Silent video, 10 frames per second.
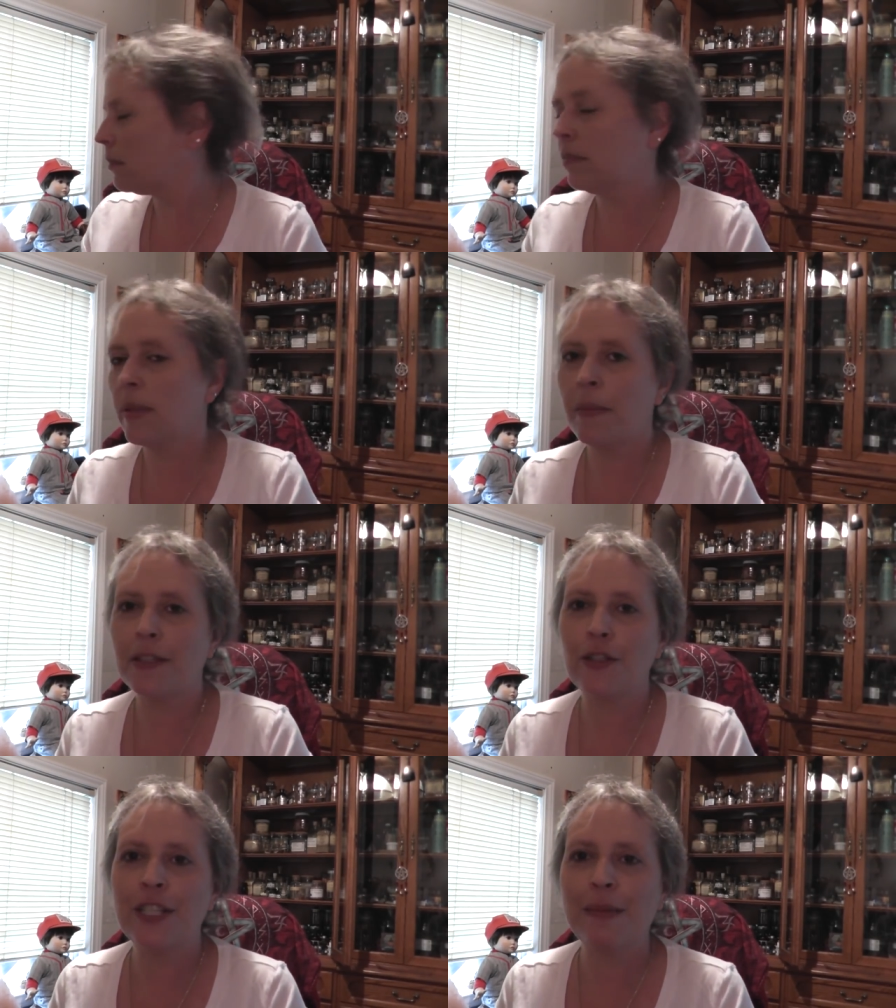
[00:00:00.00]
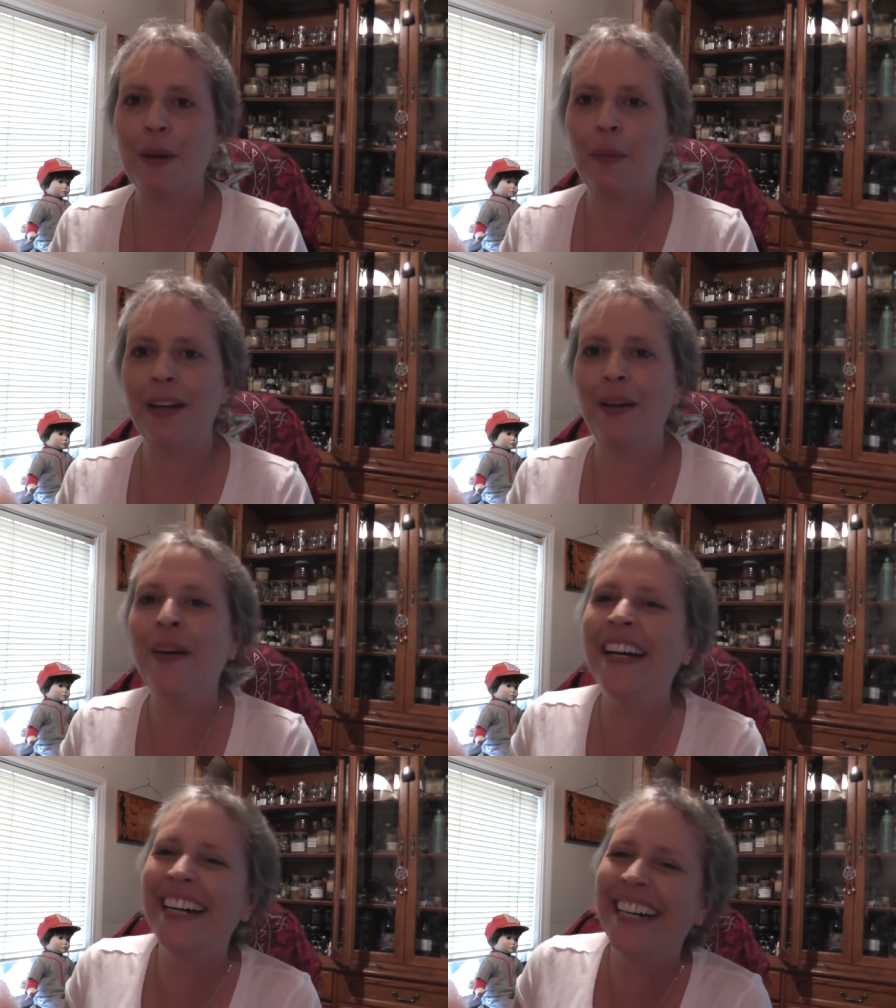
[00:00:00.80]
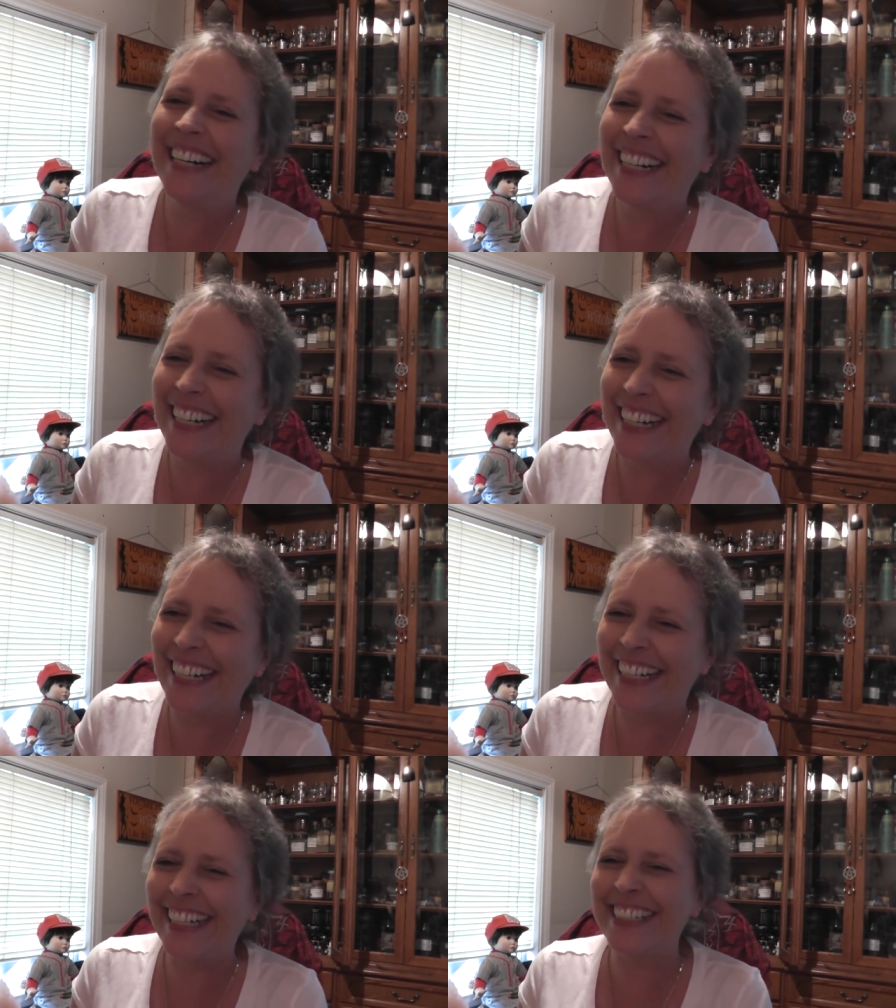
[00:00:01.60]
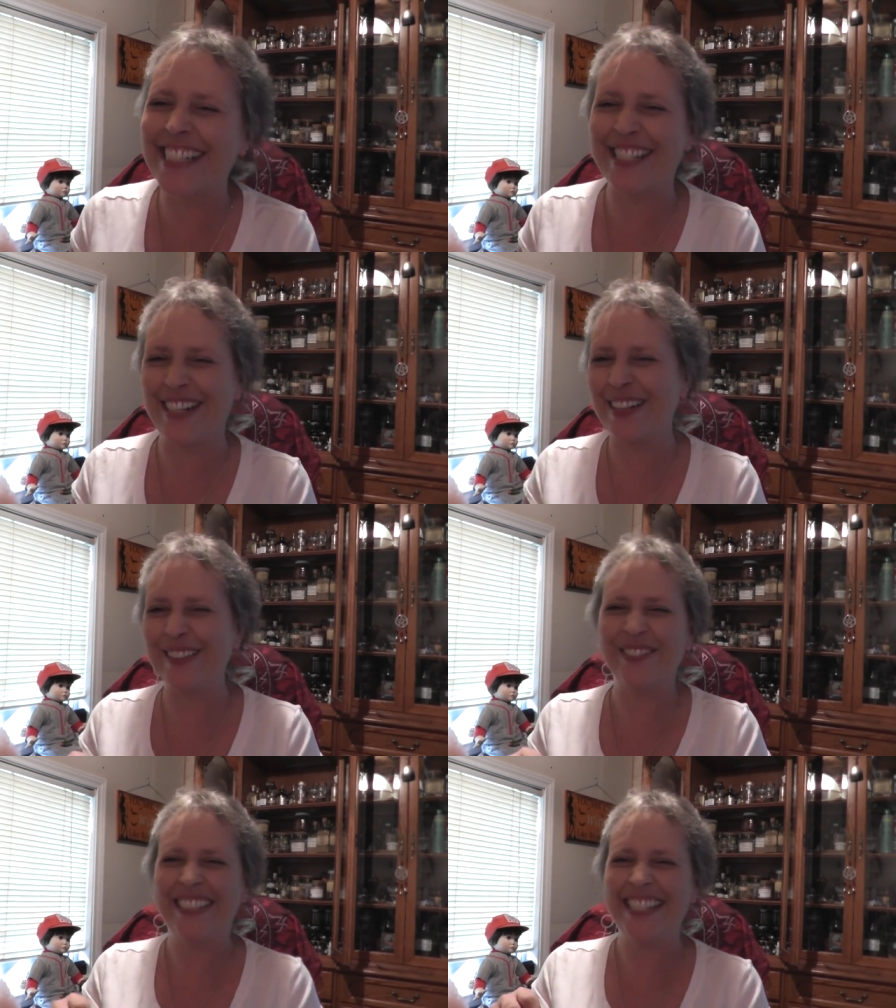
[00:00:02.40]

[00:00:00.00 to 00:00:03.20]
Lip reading: something just hit my window. Startled me,